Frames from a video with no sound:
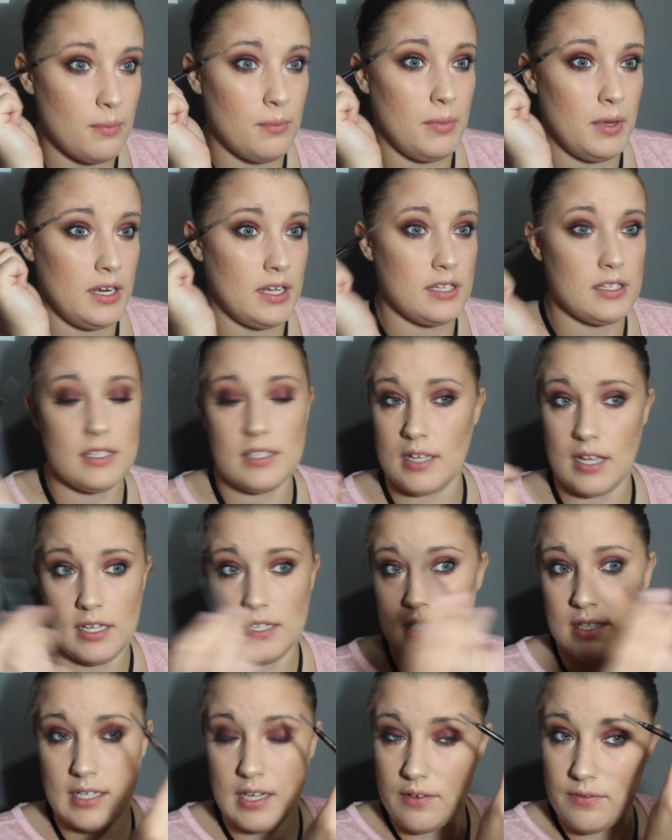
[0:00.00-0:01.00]
but
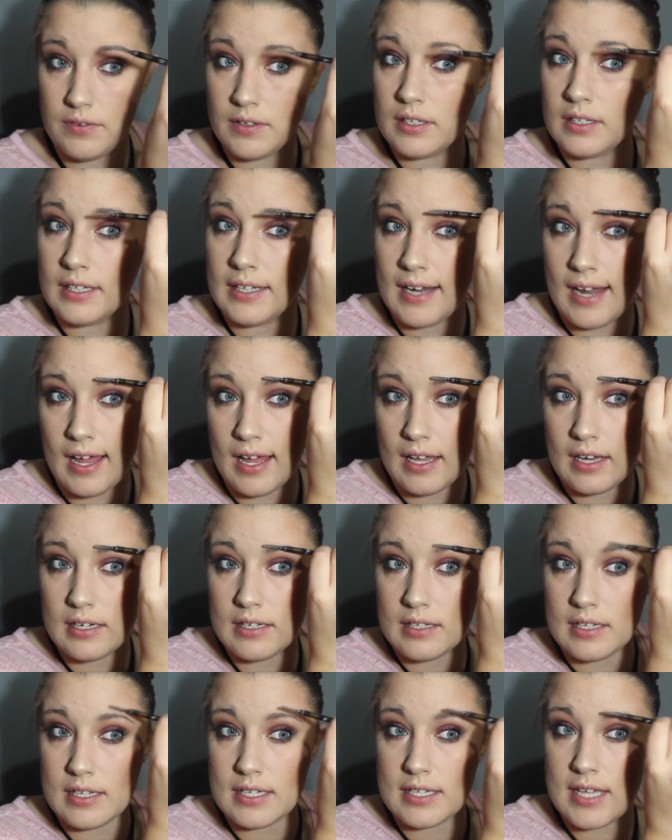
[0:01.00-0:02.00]
it's definitely not
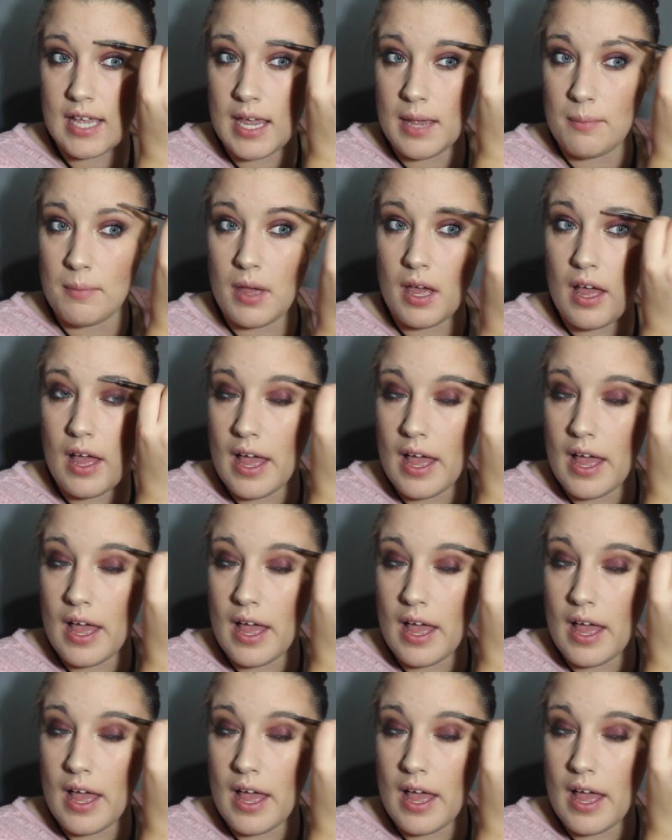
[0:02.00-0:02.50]
the same.